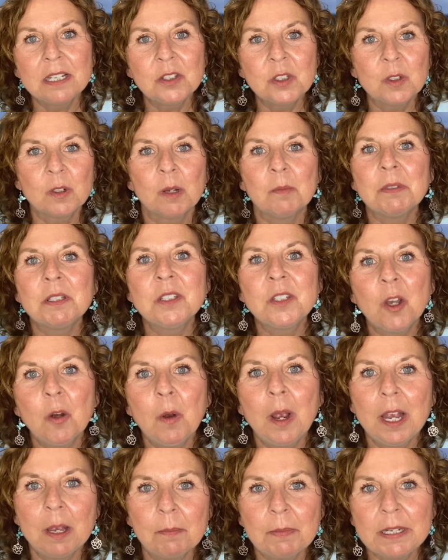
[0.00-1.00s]
so I'm so
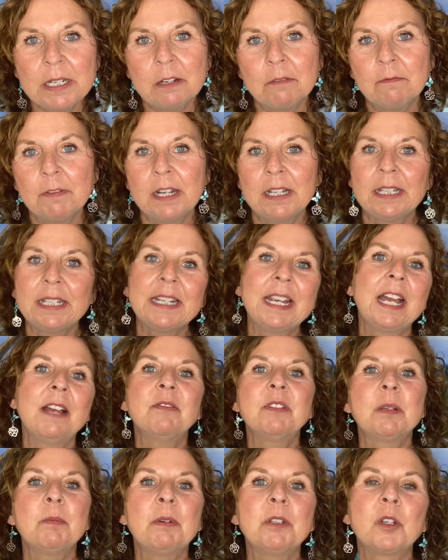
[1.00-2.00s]
happy to finally have
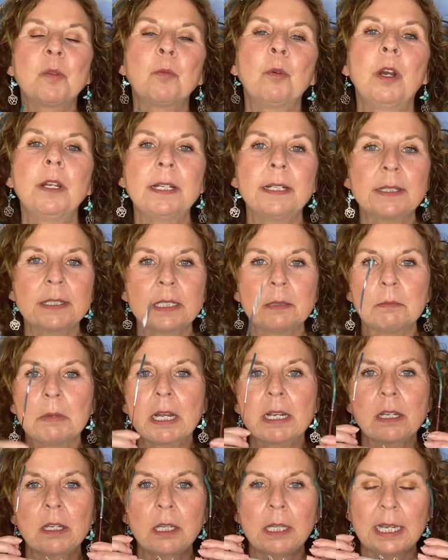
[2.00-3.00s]
some of their products in my
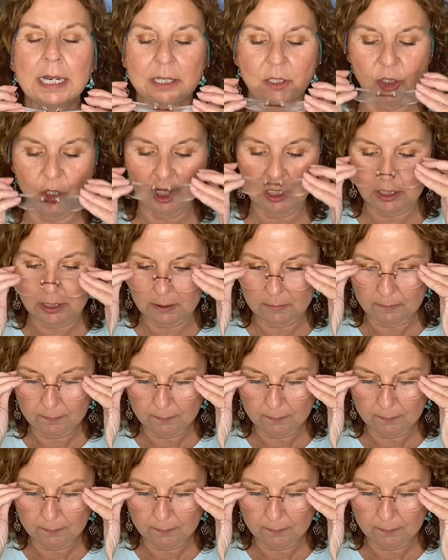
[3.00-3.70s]
collection.